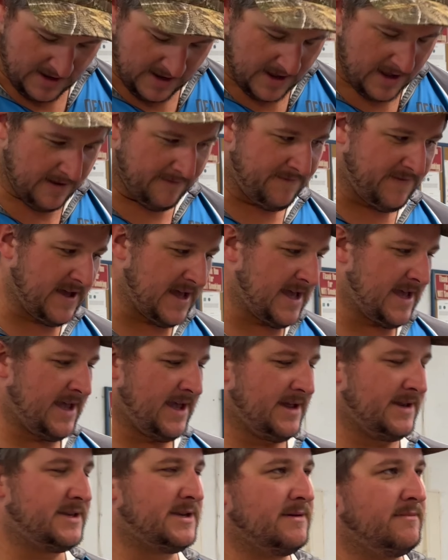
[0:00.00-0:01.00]
if I
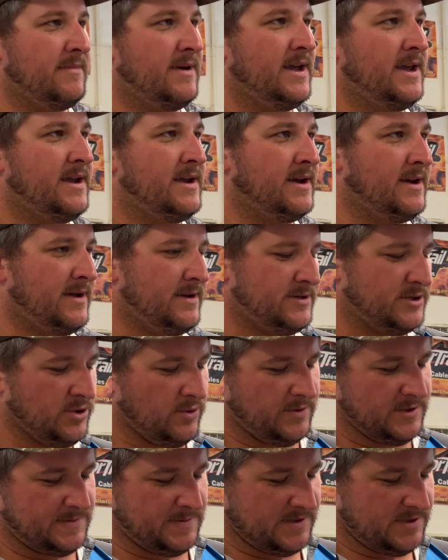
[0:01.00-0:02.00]
had to make a
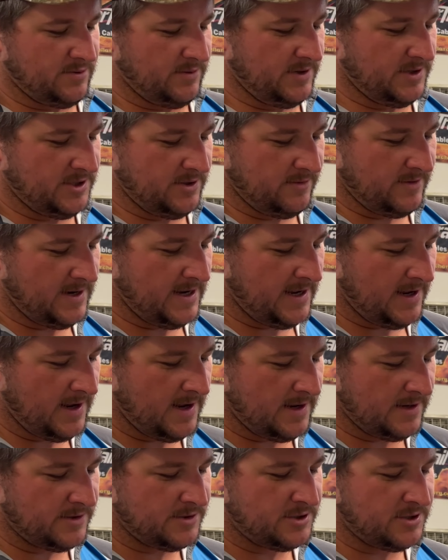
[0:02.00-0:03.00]
choice between shooting a
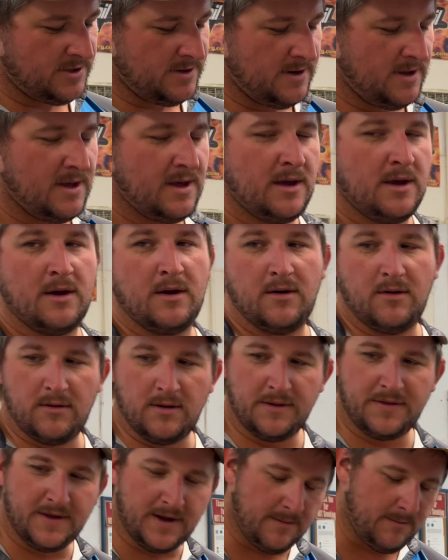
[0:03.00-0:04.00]
hinge or
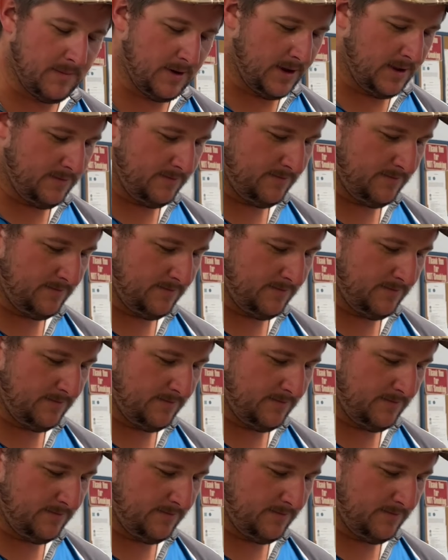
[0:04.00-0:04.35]
a thumb button,